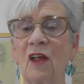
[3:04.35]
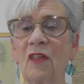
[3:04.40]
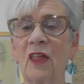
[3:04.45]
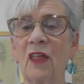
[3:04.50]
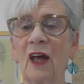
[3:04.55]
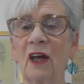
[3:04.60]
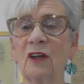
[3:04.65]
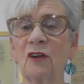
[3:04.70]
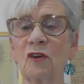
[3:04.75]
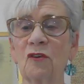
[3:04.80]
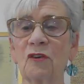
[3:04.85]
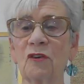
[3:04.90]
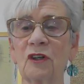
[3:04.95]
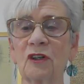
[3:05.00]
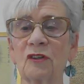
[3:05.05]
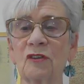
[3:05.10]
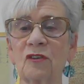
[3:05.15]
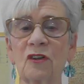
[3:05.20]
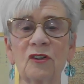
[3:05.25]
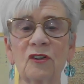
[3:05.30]
that
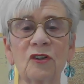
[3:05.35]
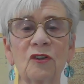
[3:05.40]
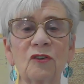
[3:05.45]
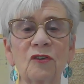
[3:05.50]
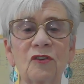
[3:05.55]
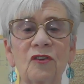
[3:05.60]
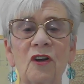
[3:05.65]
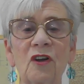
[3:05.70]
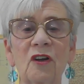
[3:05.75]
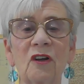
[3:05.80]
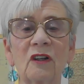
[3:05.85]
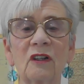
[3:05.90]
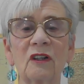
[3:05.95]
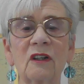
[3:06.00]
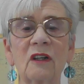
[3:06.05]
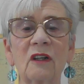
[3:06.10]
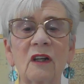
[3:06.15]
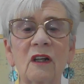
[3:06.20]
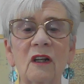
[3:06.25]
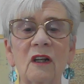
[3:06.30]
Uranus on your
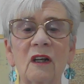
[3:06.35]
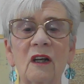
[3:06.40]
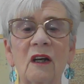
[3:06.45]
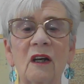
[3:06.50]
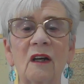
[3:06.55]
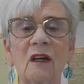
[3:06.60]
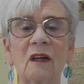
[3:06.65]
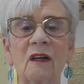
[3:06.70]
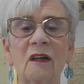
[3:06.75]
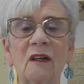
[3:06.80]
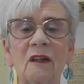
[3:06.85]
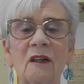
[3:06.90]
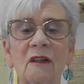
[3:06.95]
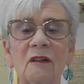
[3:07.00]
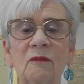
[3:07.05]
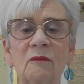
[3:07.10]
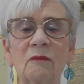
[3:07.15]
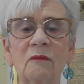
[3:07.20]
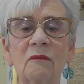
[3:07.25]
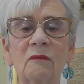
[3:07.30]
sun,
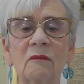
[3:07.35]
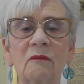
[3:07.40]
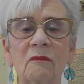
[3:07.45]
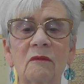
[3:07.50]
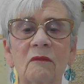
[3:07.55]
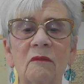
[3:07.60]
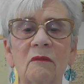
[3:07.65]
um,